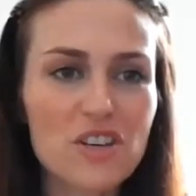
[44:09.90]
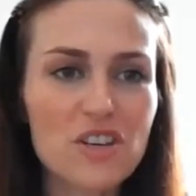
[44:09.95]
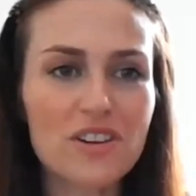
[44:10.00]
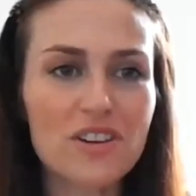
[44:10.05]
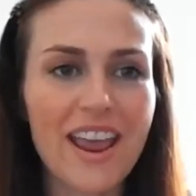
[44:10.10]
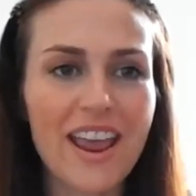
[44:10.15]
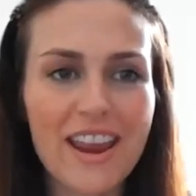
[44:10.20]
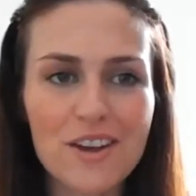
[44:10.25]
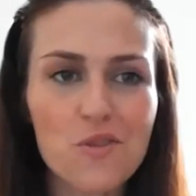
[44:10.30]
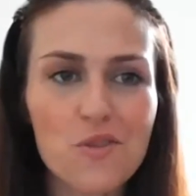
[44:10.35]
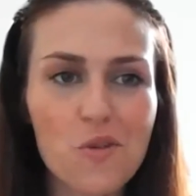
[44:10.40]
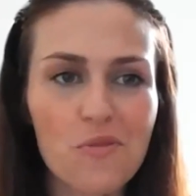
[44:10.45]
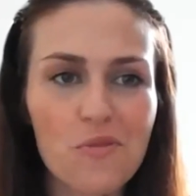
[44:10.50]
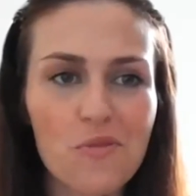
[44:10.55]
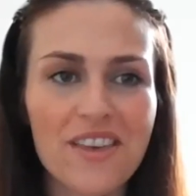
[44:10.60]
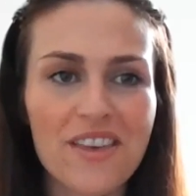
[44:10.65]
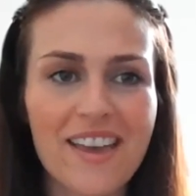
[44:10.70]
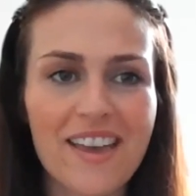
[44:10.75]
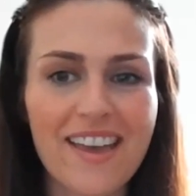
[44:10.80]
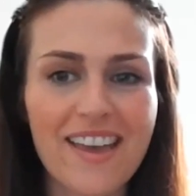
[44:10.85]
should end
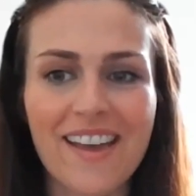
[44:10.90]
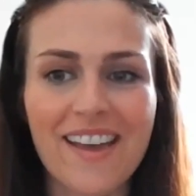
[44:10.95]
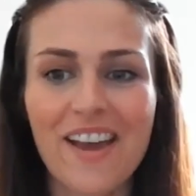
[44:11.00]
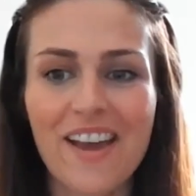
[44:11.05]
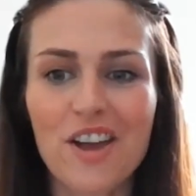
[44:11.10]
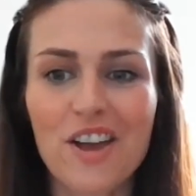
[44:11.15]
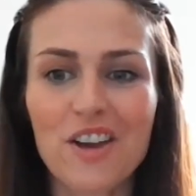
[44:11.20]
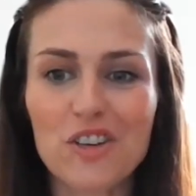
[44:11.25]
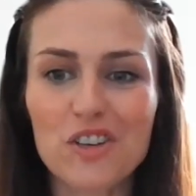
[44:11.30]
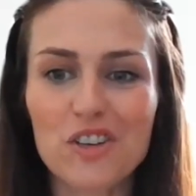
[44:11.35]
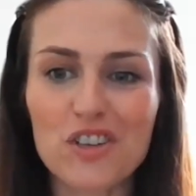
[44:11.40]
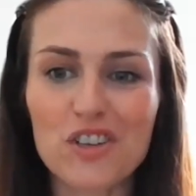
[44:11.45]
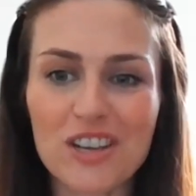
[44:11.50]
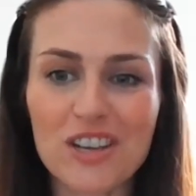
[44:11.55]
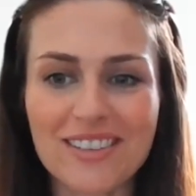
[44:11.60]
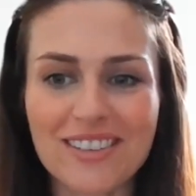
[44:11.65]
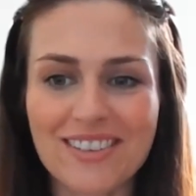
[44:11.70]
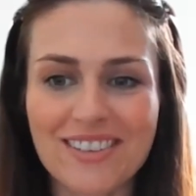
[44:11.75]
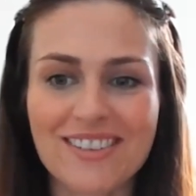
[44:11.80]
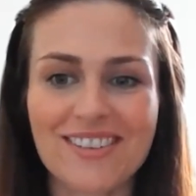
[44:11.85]
off there.
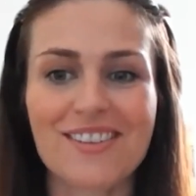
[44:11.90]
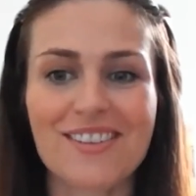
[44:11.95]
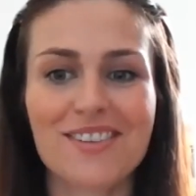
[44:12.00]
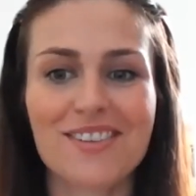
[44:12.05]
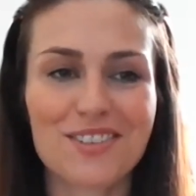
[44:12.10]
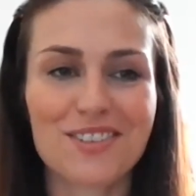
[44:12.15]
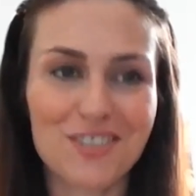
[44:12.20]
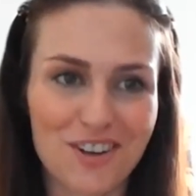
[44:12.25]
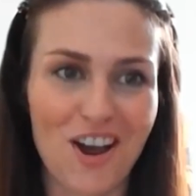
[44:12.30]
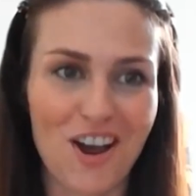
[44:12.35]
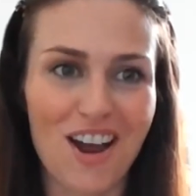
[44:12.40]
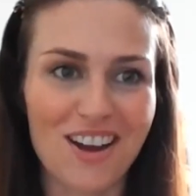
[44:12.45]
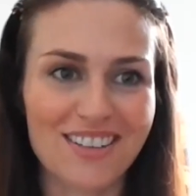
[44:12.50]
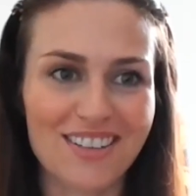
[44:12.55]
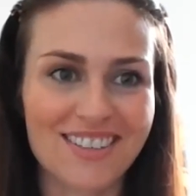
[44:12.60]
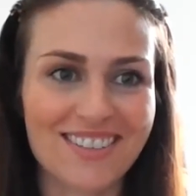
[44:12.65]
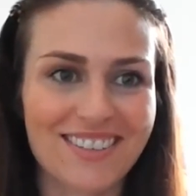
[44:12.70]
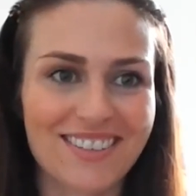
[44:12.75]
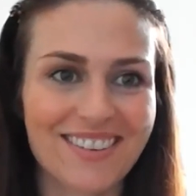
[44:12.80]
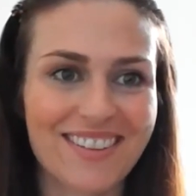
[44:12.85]
Just start.
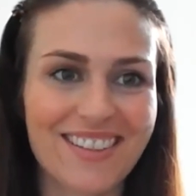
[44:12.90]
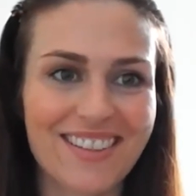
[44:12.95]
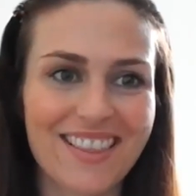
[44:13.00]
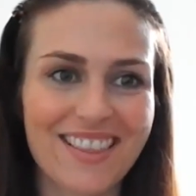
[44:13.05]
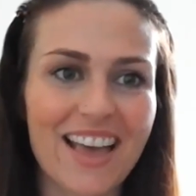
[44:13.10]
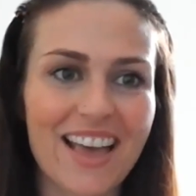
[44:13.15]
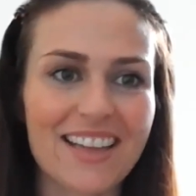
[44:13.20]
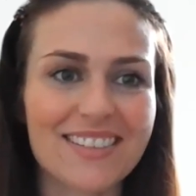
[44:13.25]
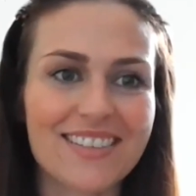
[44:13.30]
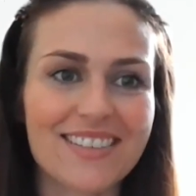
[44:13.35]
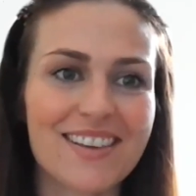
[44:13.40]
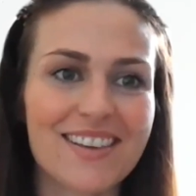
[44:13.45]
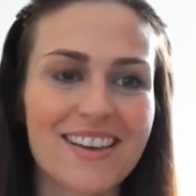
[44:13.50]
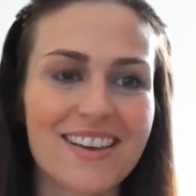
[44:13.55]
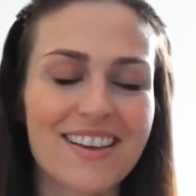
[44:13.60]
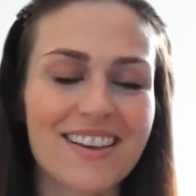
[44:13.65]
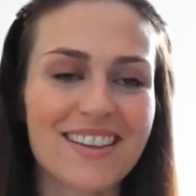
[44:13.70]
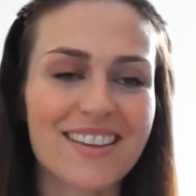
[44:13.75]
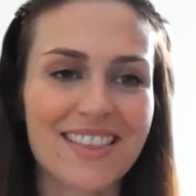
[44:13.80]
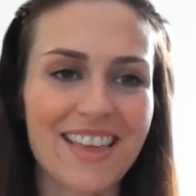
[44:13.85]
That's
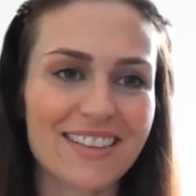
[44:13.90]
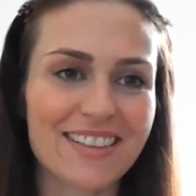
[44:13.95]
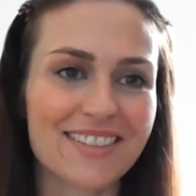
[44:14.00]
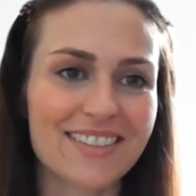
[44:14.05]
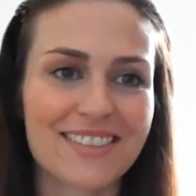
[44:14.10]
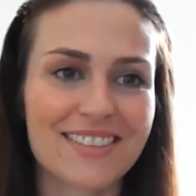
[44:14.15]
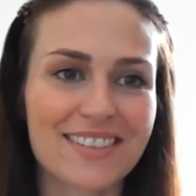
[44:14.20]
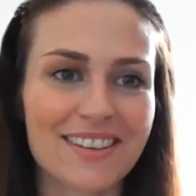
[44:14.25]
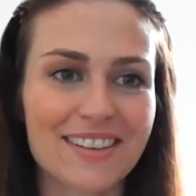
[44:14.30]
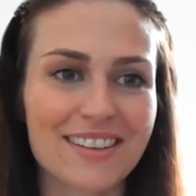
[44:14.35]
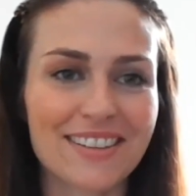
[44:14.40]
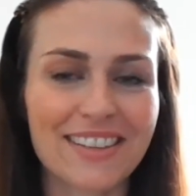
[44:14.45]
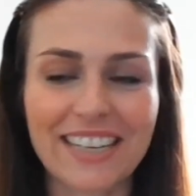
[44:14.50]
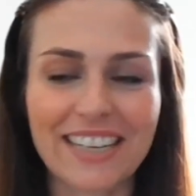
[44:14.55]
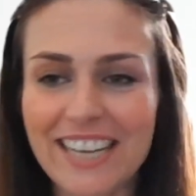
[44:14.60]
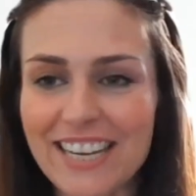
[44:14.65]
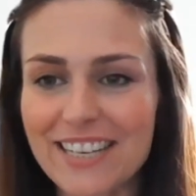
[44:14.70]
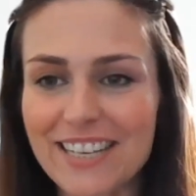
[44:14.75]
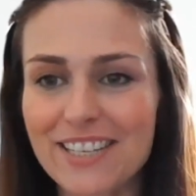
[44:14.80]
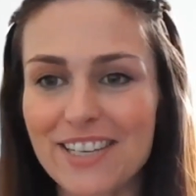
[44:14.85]
the
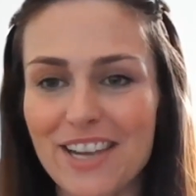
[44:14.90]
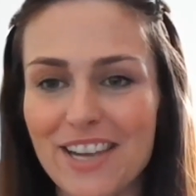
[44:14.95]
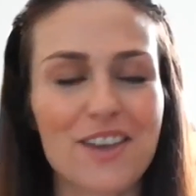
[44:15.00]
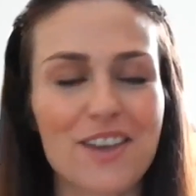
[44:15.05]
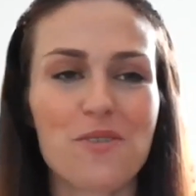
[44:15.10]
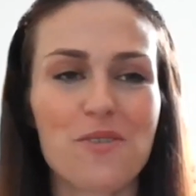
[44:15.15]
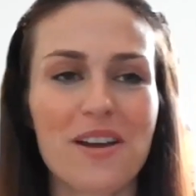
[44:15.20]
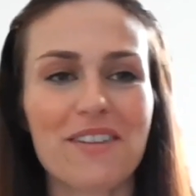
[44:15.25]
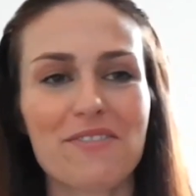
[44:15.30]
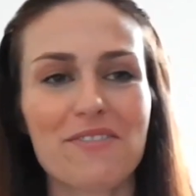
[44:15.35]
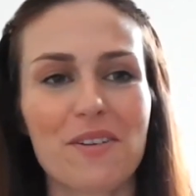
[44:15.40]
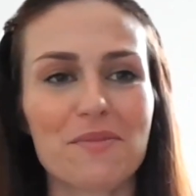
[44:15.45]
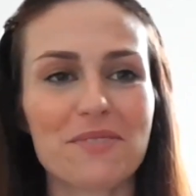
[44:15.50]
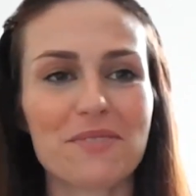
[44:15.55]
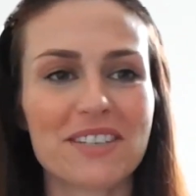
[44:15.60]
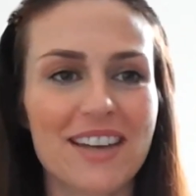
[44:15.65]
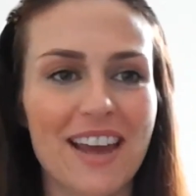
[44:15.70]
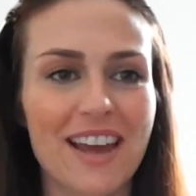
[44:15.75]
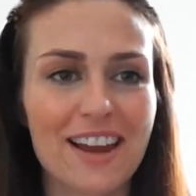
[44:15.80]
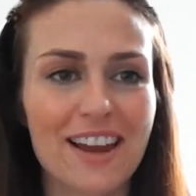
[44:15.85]
key takeaway from
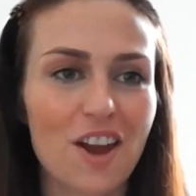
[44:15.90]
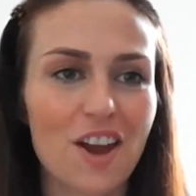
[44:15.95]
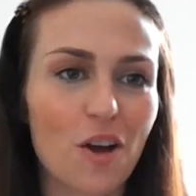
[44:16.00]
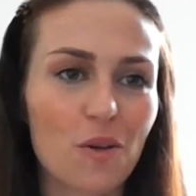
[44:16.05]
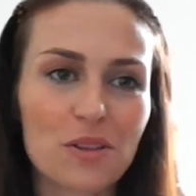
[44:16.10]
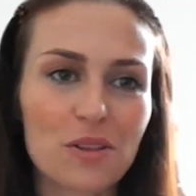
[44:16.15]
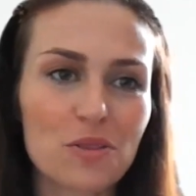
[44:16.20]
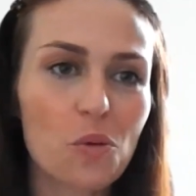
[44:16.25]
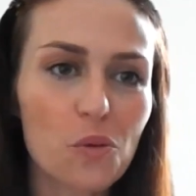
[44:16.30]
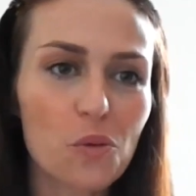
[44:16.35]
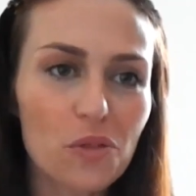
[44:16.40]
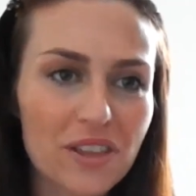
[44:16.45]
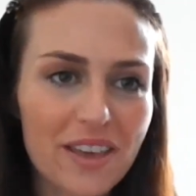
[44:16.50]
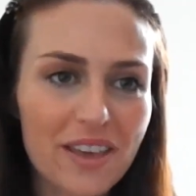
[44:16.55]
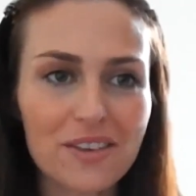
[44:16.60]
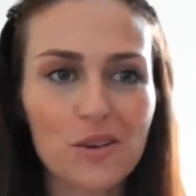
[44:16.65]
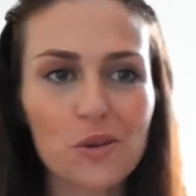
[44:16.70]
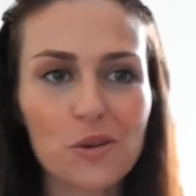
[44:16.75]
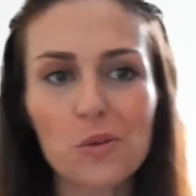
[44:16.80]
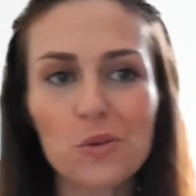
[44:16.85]
today, along with all the
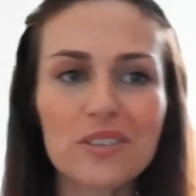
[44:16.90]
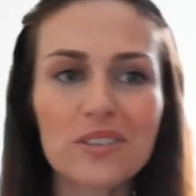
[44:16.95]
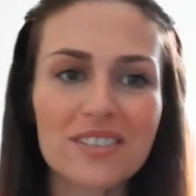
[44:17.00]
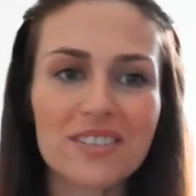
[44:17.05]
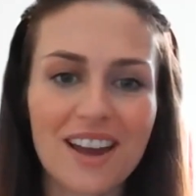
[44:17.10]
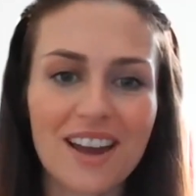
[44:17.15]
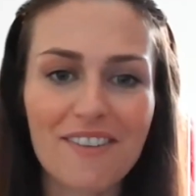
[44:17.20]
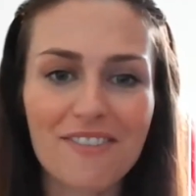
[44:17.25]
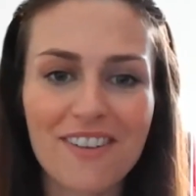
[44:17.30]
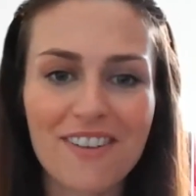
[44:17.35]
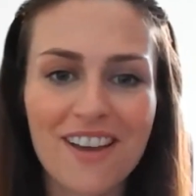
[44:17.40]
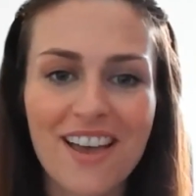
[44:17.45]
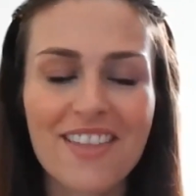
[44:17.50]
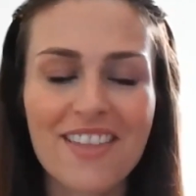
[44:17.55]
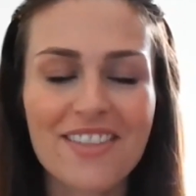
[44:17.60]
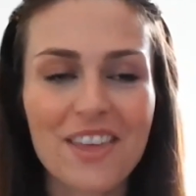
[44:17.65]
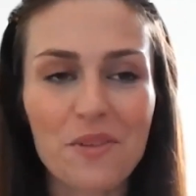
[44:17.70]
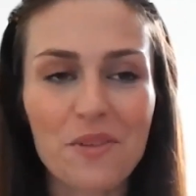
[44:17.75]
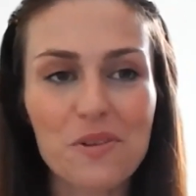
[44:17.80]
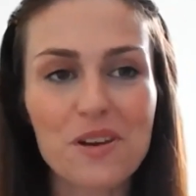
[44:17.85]
other cool stuff
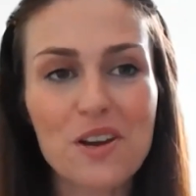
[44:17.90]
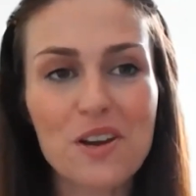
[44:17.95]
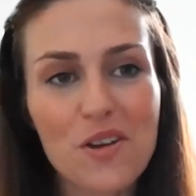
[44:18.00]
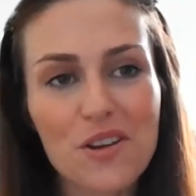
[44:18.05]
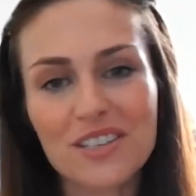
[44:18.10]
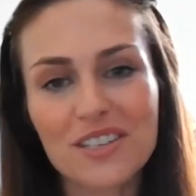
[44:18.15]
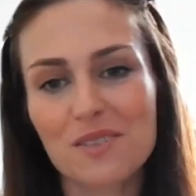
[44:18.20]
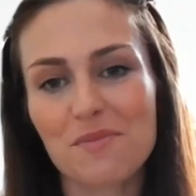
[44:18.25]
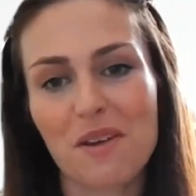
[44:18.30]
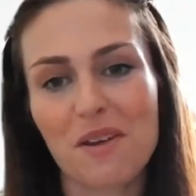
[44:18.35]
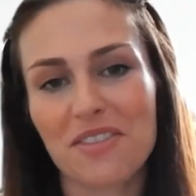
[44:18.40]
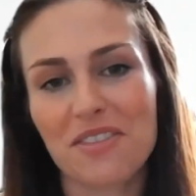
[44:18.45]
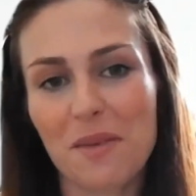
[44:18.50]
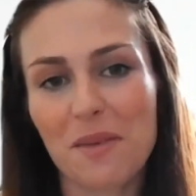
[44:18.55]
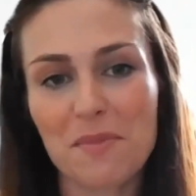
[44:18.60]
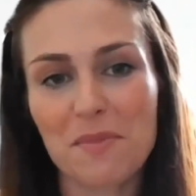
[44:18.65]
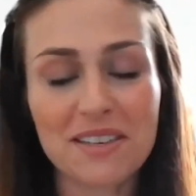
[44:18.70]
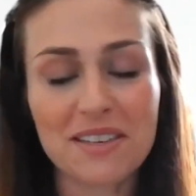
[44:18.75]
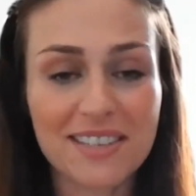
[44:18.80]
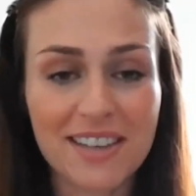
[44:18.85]
that we learned about
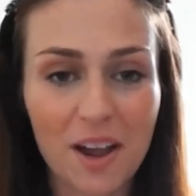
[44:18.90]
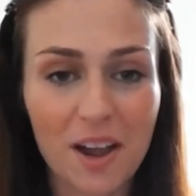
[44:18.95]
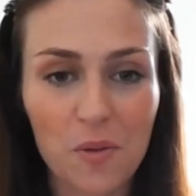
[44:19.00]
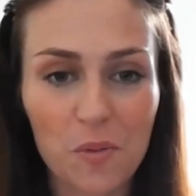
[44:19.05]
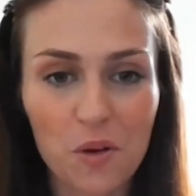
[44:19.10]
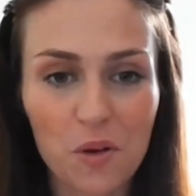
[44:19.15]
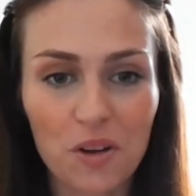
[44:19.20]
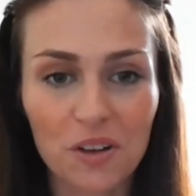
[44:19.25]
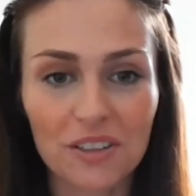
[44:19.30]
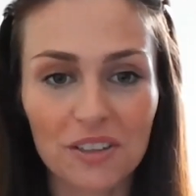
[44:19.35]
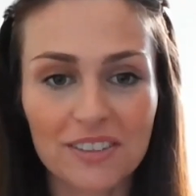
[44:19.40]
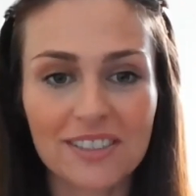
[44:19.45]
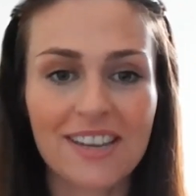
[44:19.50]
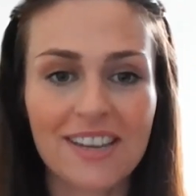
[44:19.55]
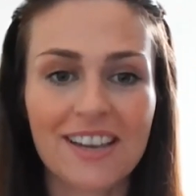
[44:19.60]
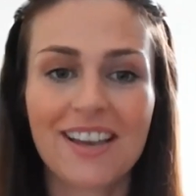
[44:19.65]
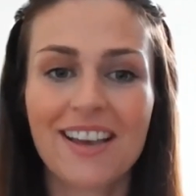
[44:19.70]
the MSCI World.